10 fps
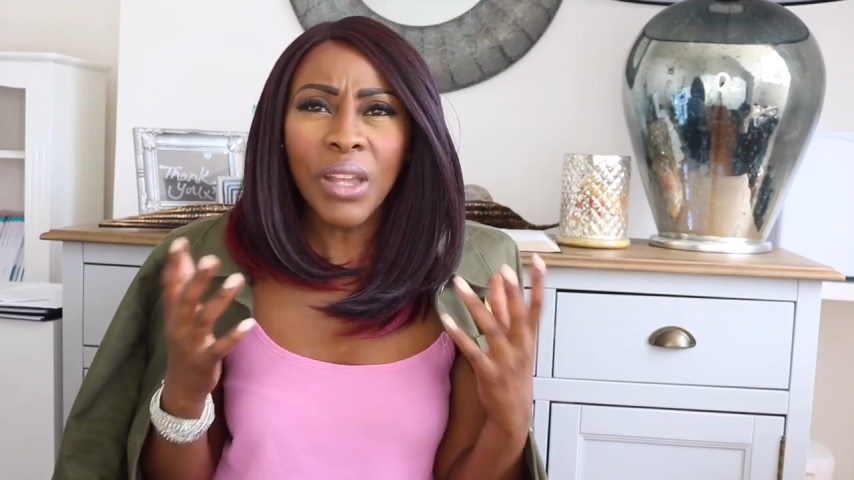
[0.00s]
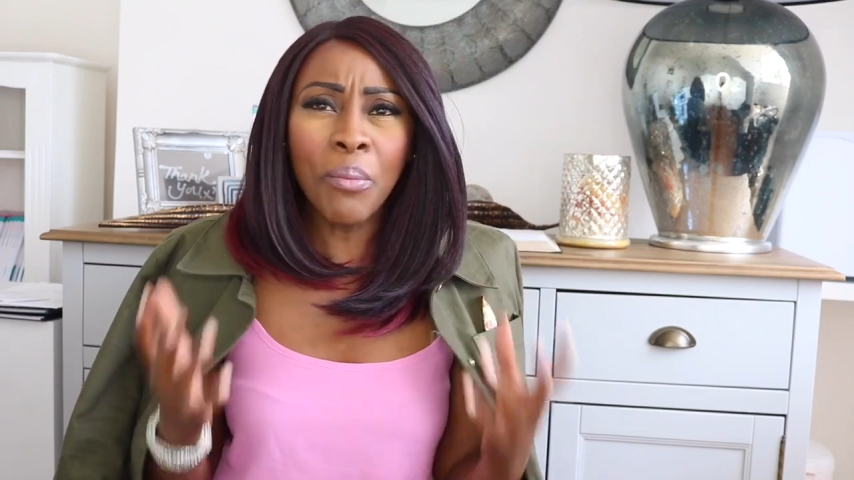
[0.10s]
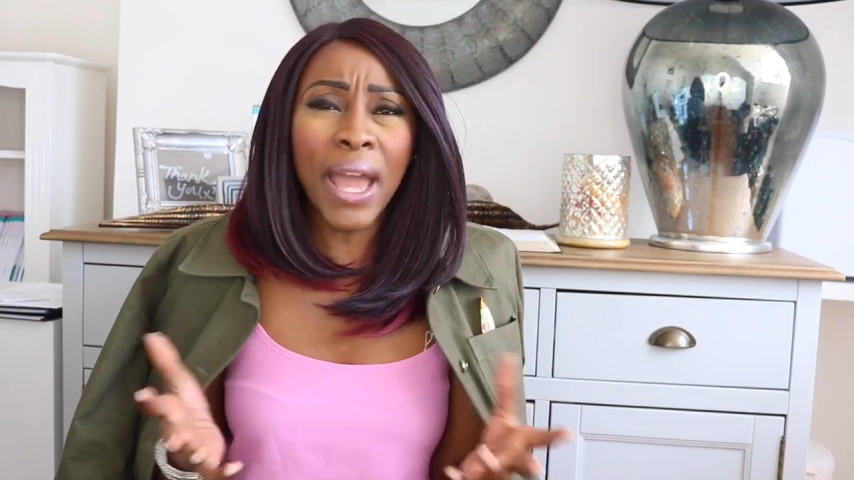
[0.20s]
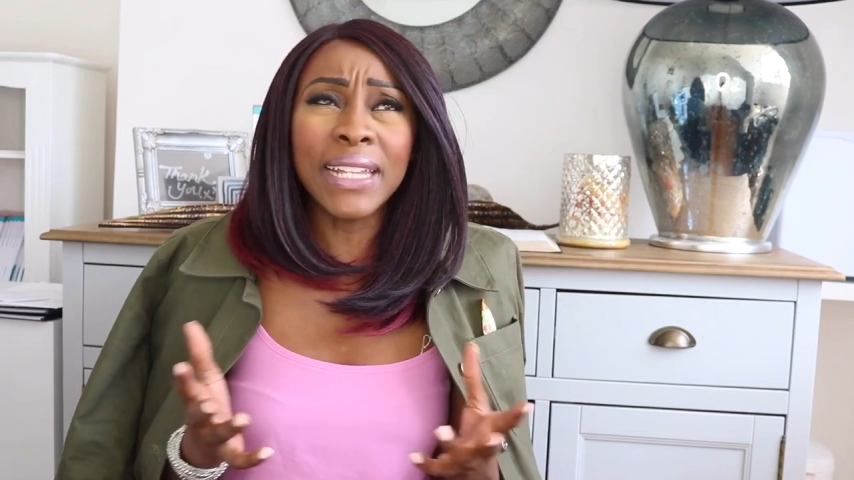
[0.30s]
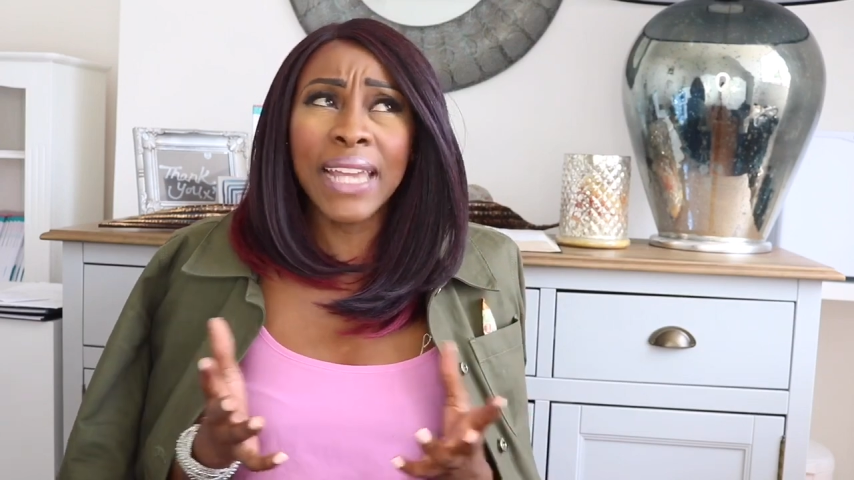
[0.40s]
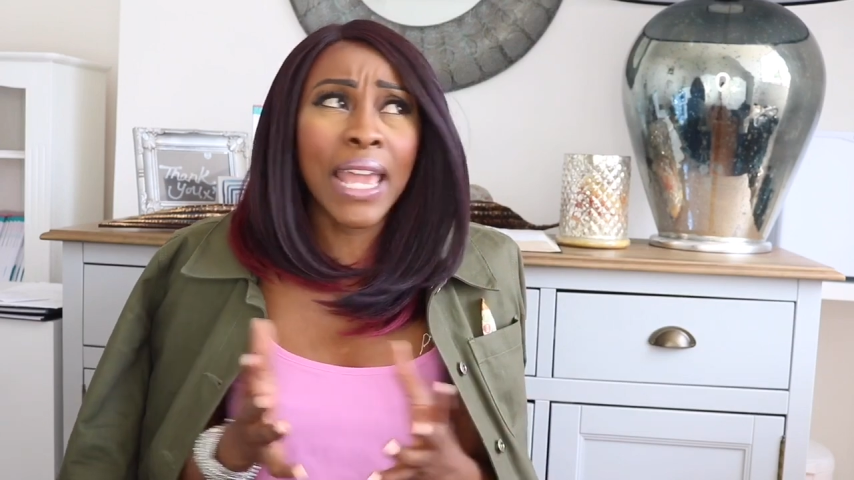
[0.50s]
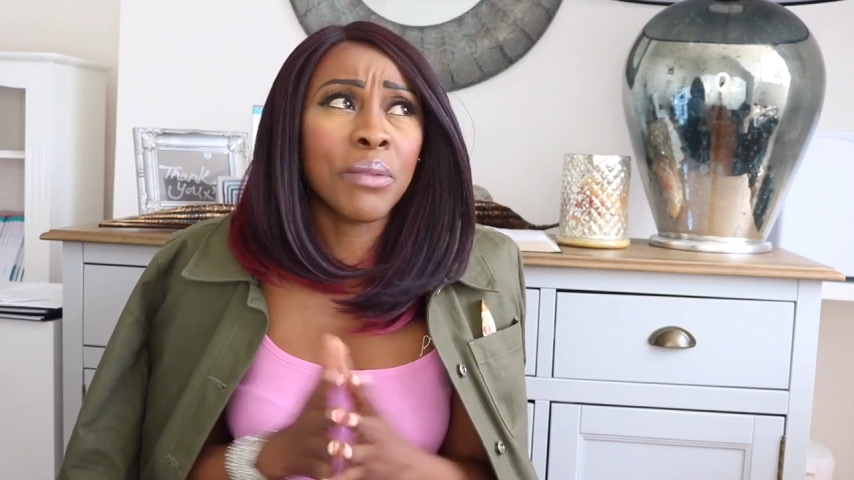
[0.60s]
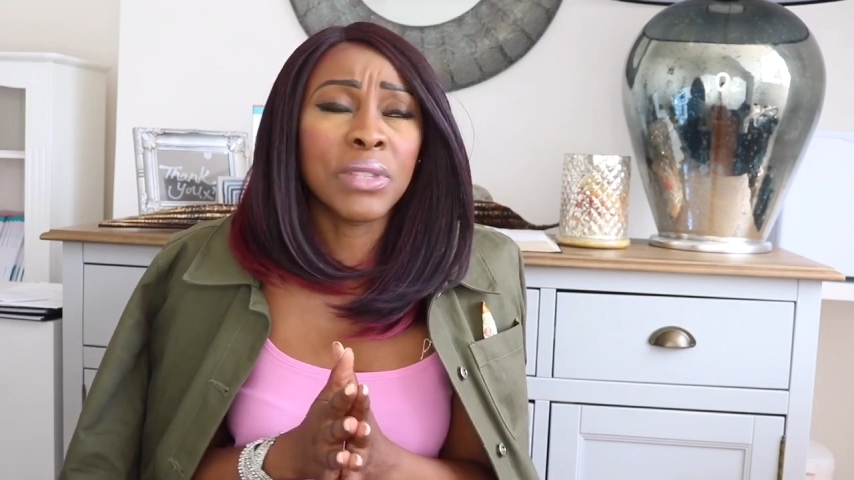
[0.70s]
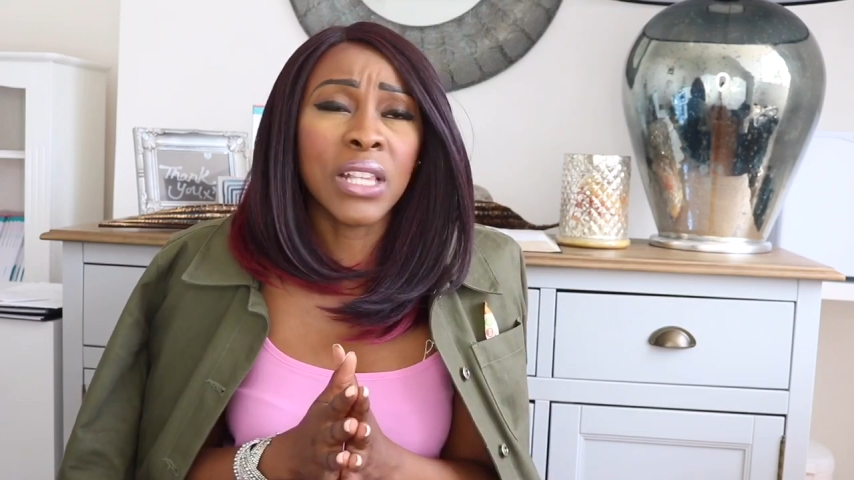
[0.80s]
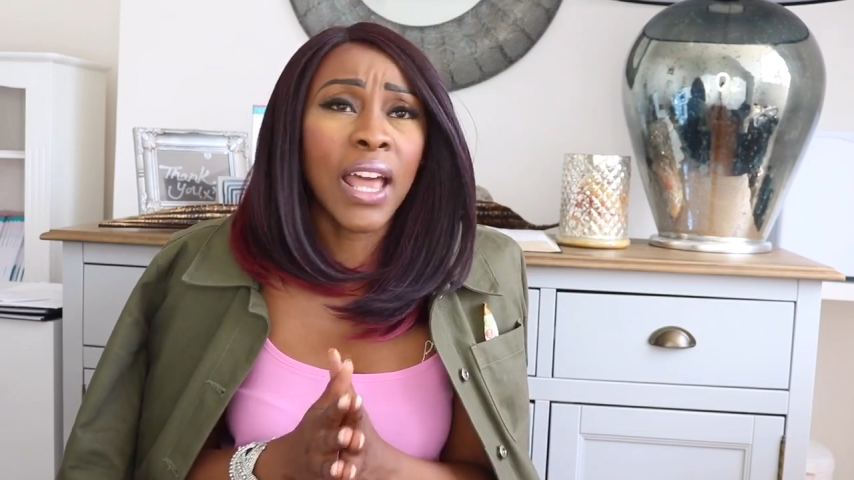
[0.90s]
Mind
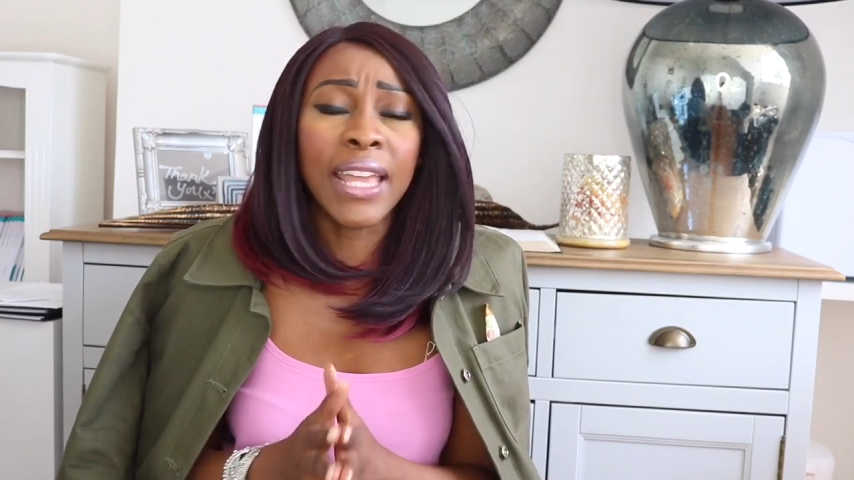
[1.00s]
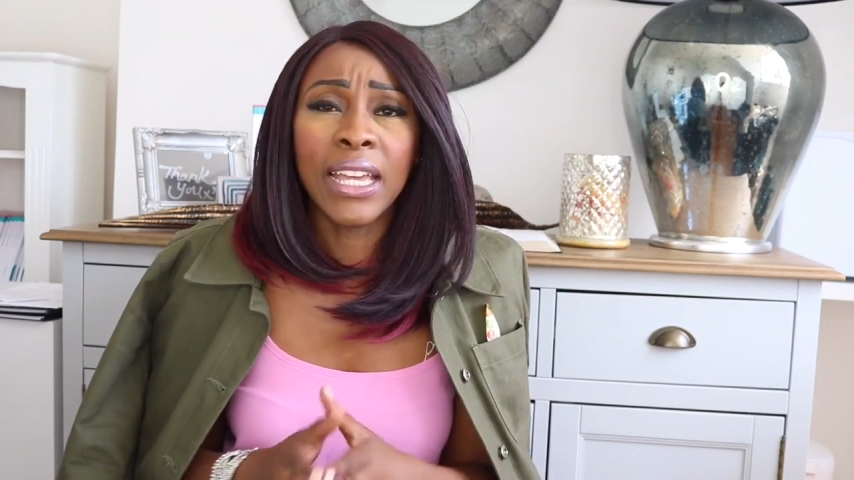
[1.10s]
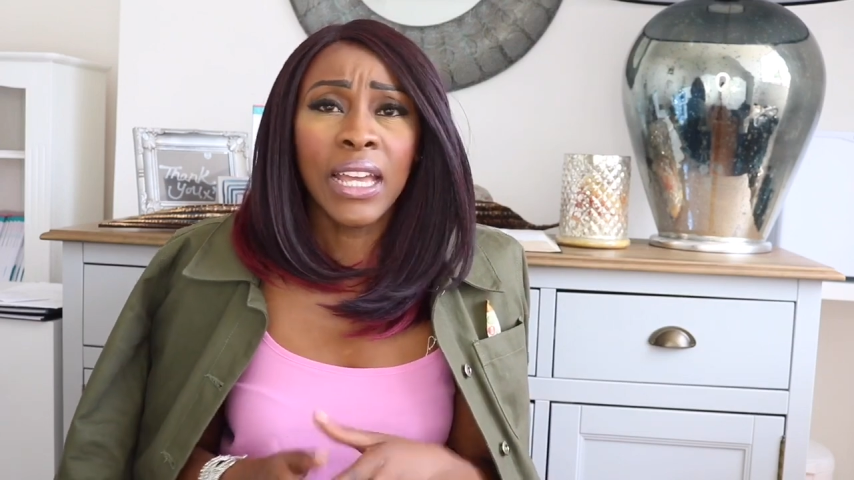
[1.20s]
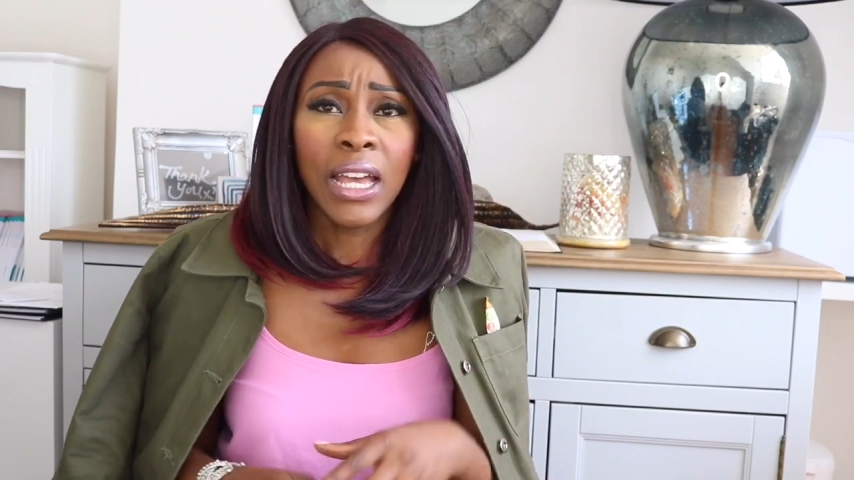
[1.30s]
games like,